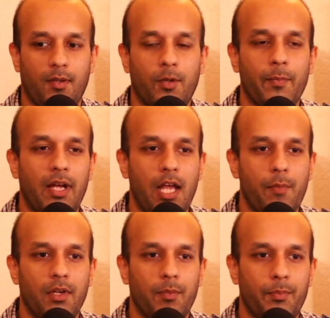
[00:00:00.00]
What am
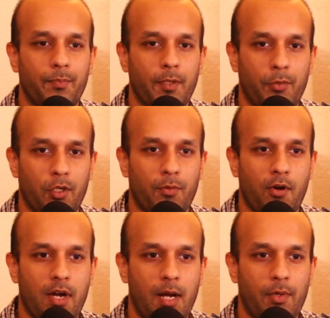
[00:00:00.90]
I? I'm a computer
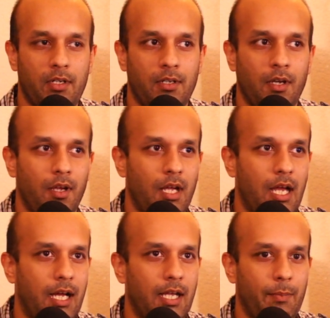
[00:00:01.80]
programmer.
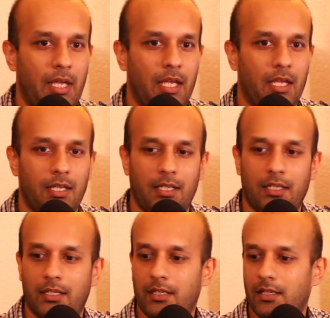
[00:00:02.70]
I'm
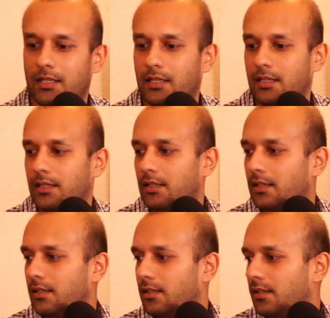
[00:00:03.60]

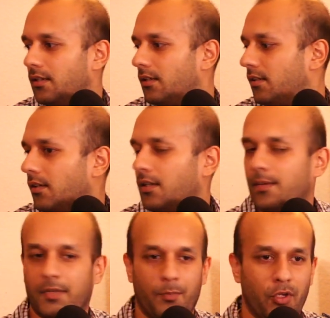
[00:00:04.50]
a
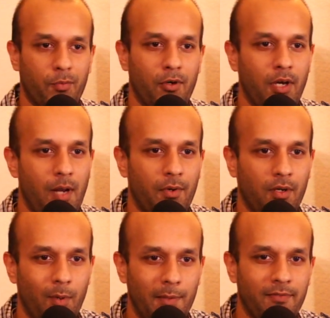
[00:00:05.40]
I'm a computer
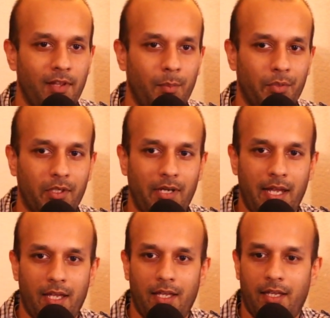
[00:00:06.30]
programmer, a web
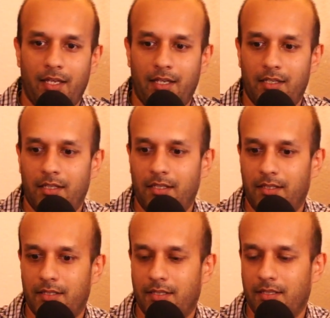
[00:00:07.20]
developer,
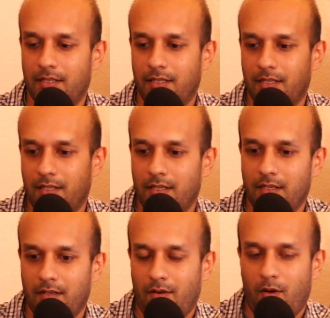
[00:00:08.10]
and
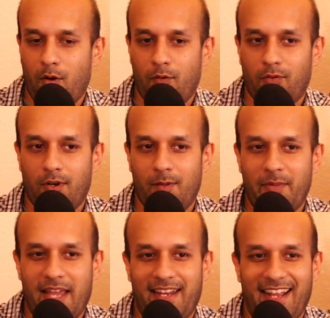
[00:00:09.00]

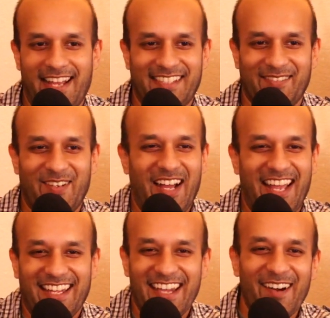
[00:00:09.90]
overall badass.
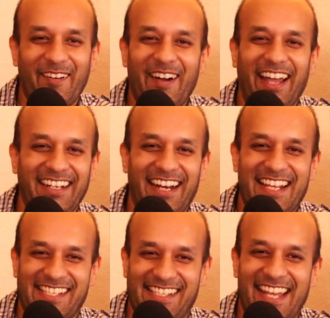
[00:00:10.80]
Why
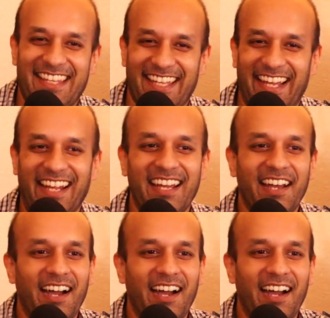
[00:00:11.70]
did I say that?